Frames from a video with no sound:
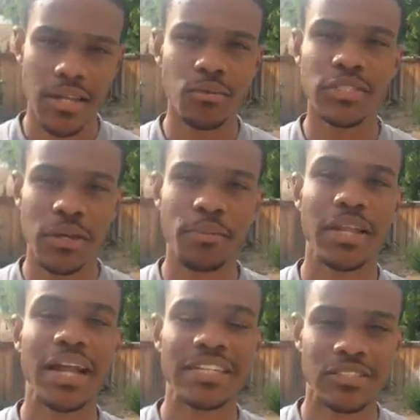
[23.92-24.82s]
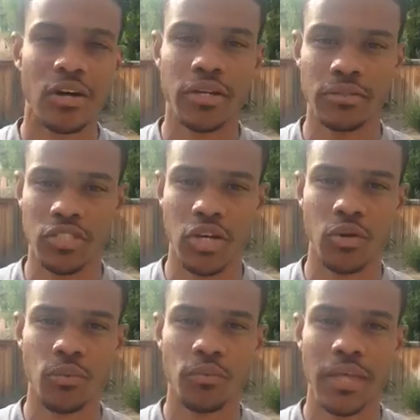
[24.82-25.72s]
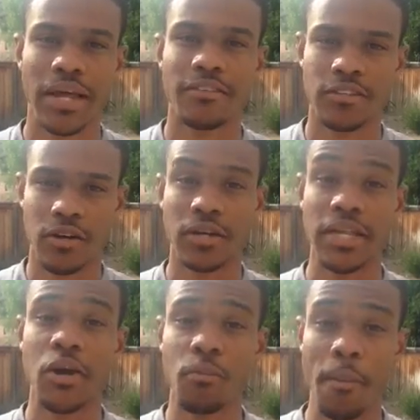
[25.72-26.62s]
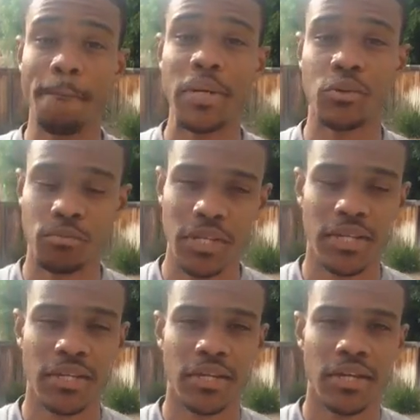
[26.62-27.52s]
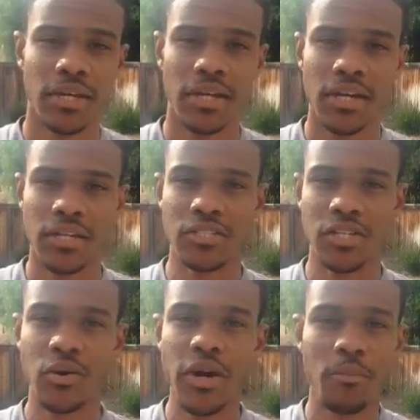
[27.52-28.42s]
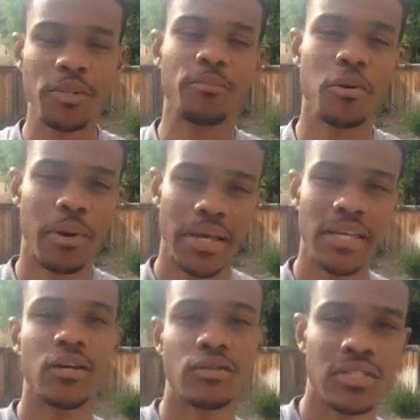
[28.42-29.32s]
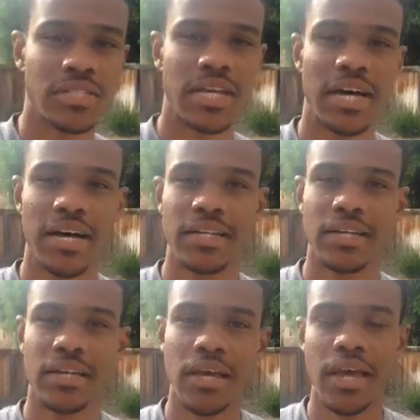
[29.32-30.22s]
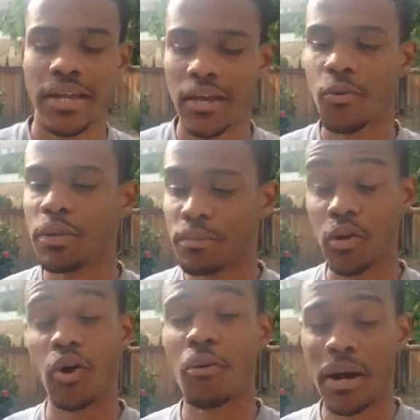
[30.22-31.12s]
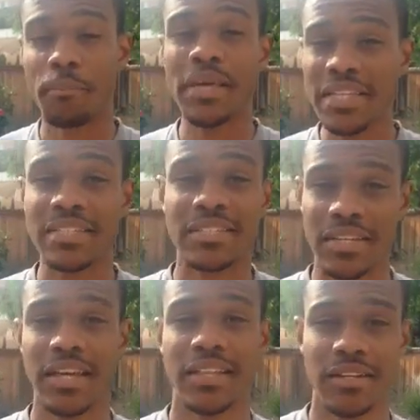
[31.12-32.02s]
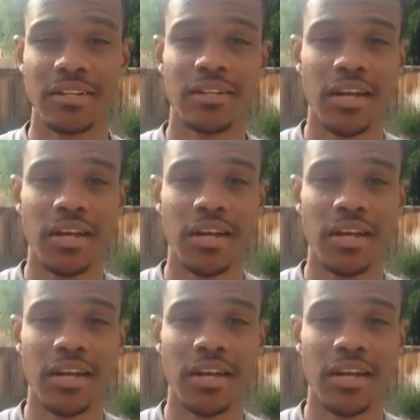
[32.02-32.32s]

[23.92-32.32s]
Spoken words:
and it was something that I saw in Joe that I saw could help build me. Joe helped me to put my ego to the side and helped me put all my pieces together.